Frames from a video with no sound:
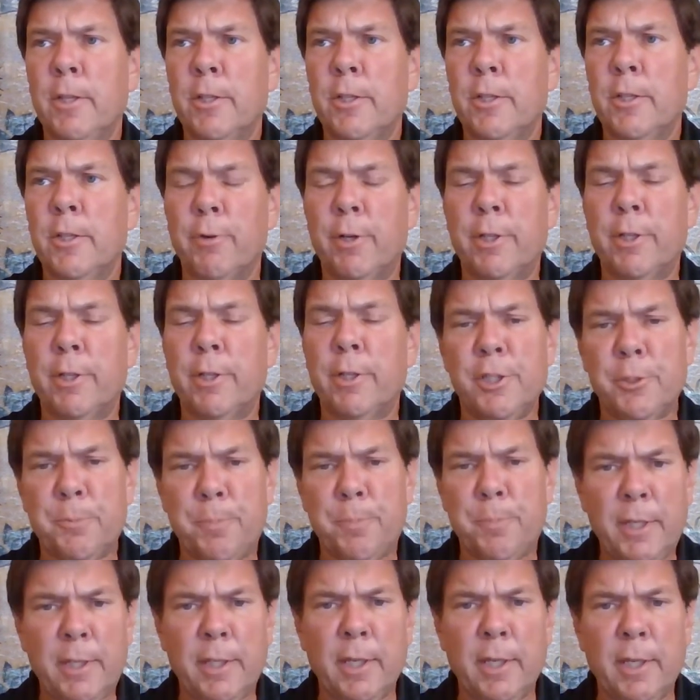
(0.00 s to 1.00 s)
Strictly
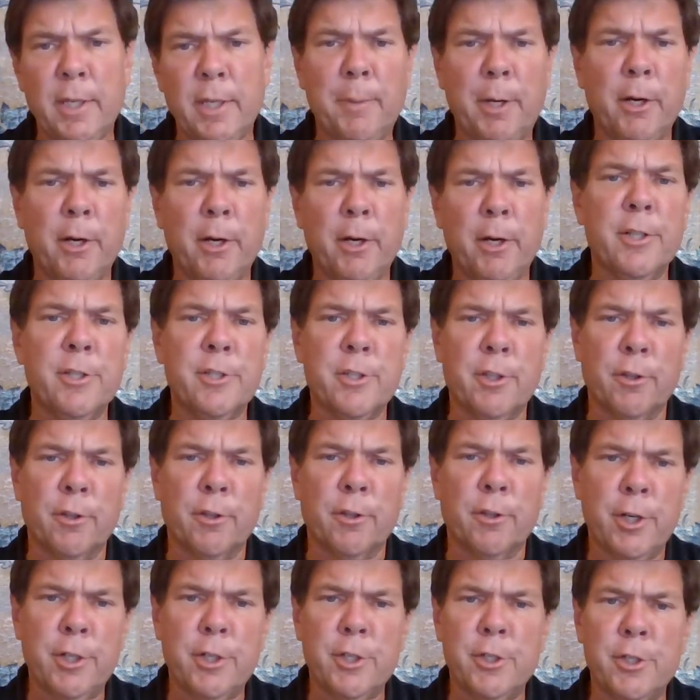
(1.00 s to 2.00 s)
speaking, America is the
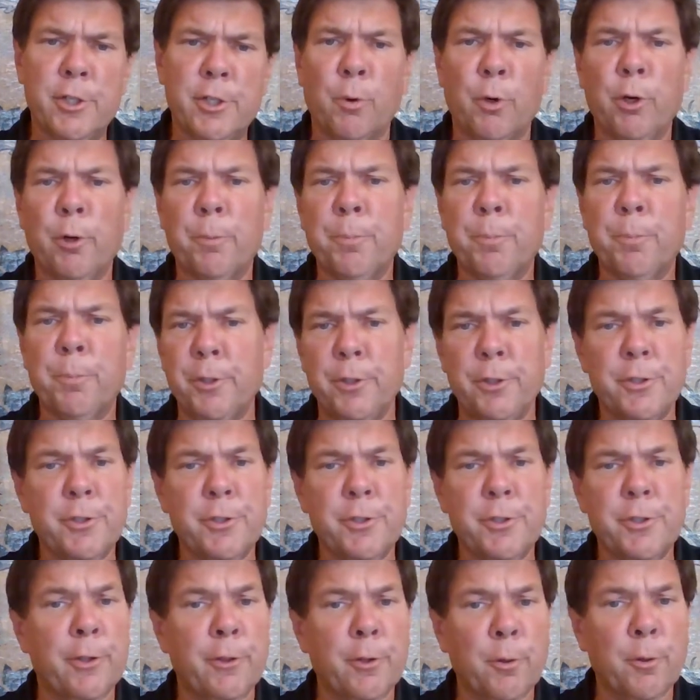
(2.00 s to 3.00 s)
largest oil
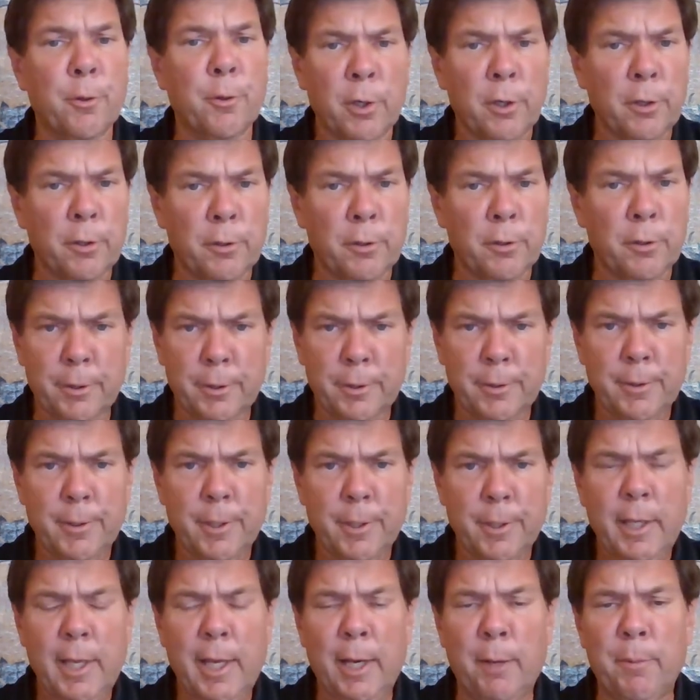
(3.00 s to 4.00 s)
producer in the world,
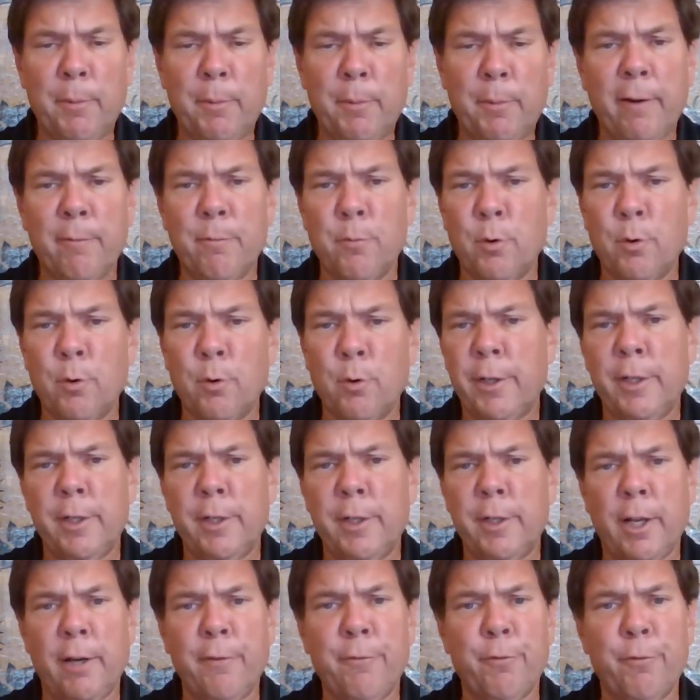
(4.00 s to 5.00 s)
and we have more than
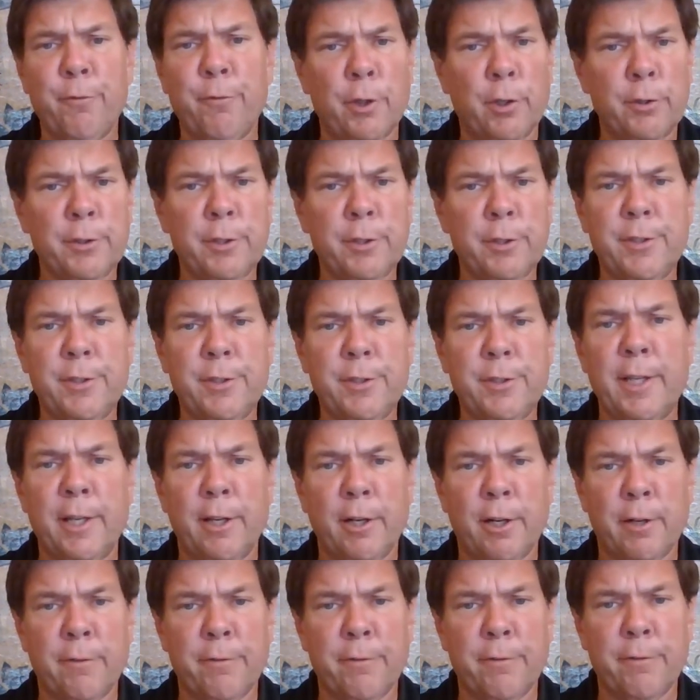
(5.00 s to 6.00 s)
enough oil to take
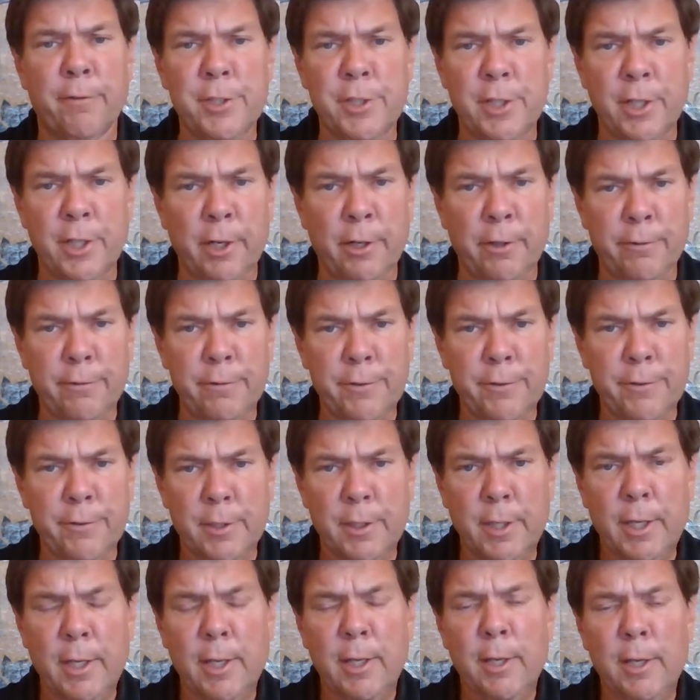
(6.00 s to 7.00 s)
care of ourselves.
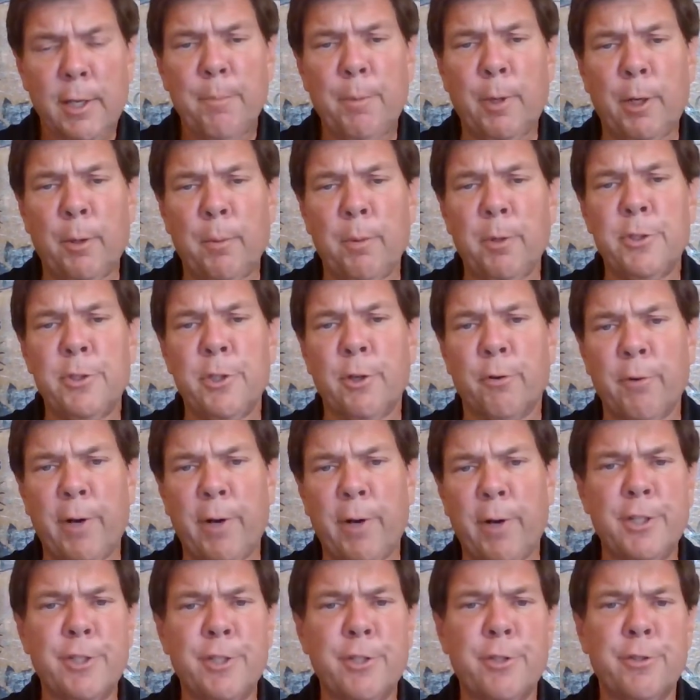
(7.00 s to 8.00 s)
But it was
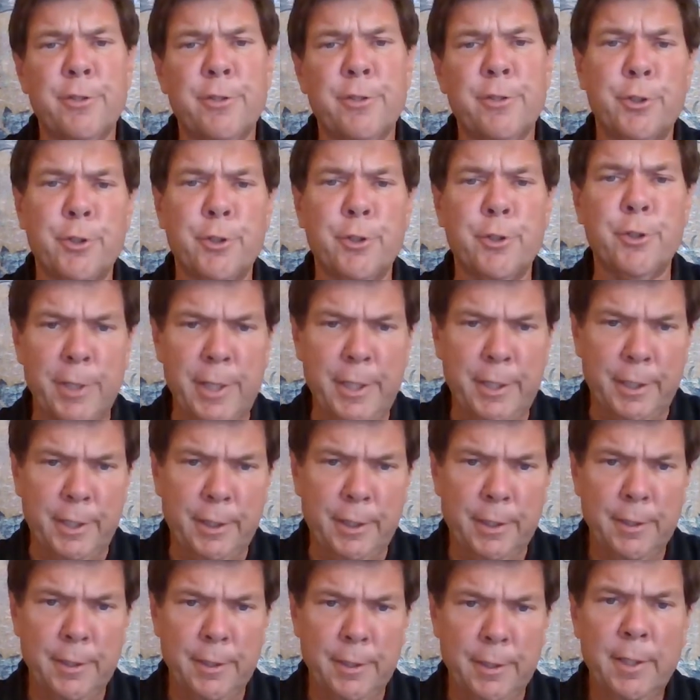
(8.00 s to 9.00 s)
arranged through
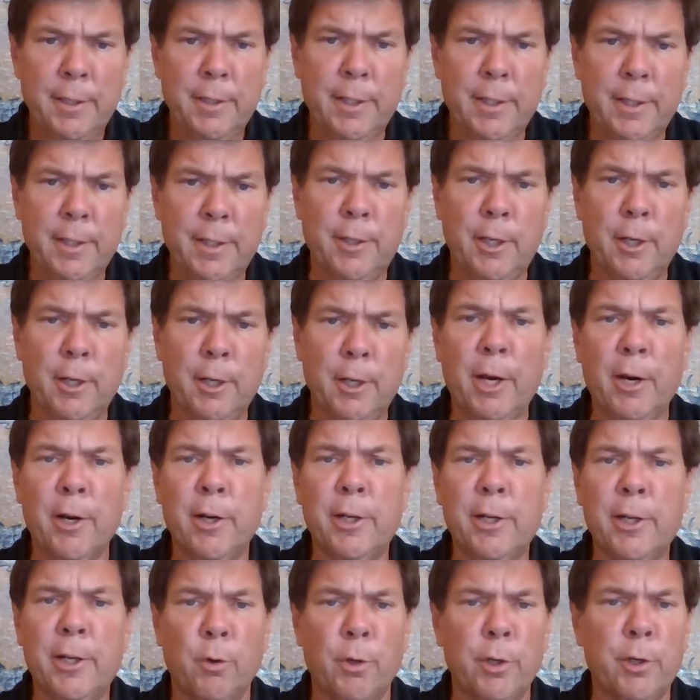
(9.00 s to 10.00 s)
treaty that the
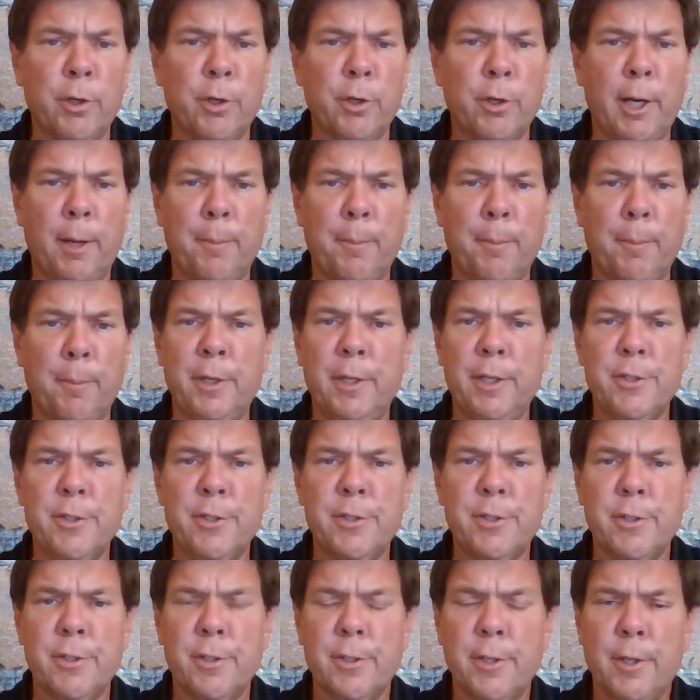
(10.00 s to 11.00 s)
American oil
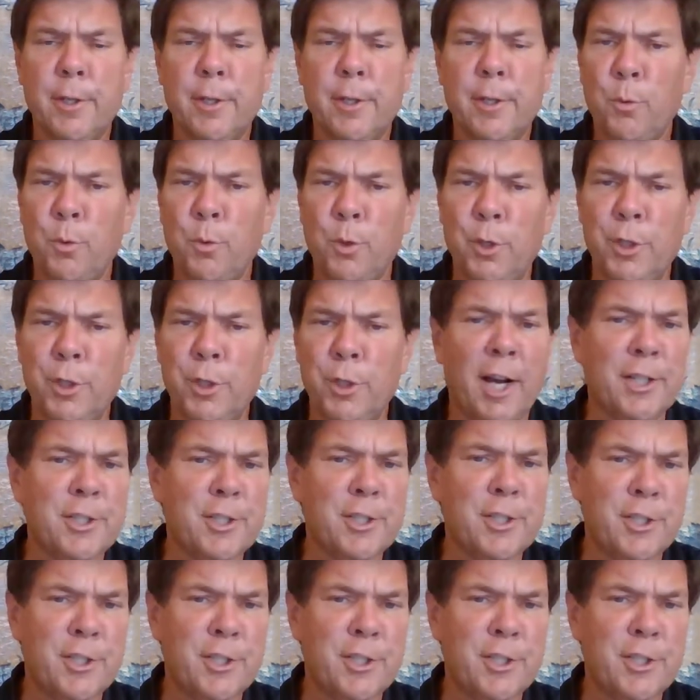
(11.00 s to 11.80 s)
companies would not